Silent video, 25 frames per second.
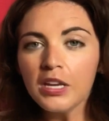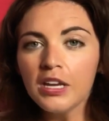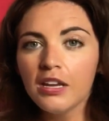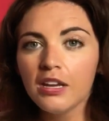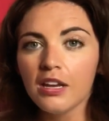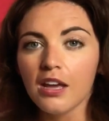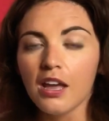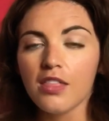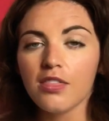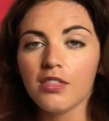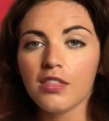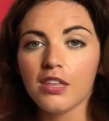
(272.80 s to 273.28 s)

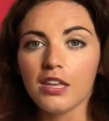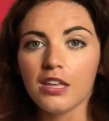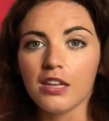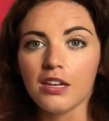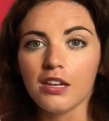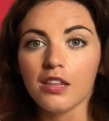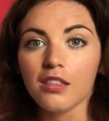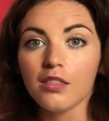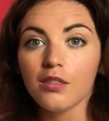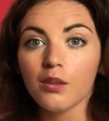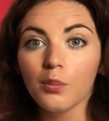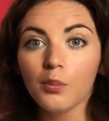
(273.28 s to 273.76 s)
And then
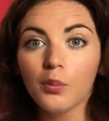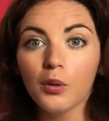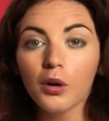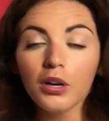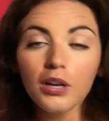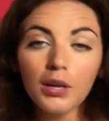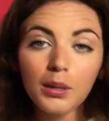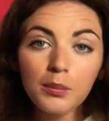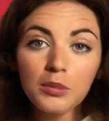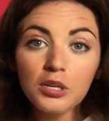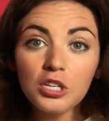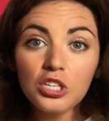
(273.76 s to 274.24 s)
the book
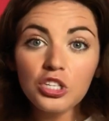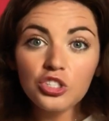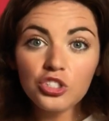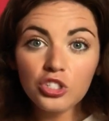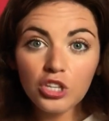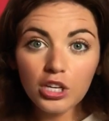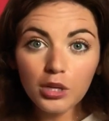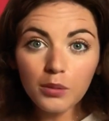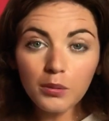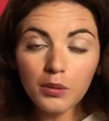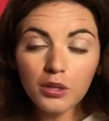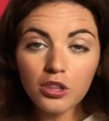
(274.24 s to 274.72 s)
I'm going to
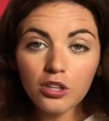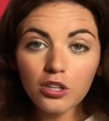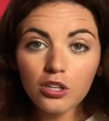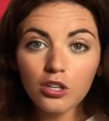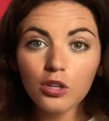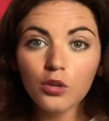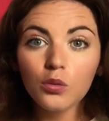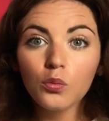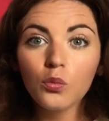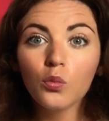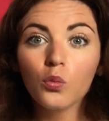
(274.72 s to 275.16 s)
share with you,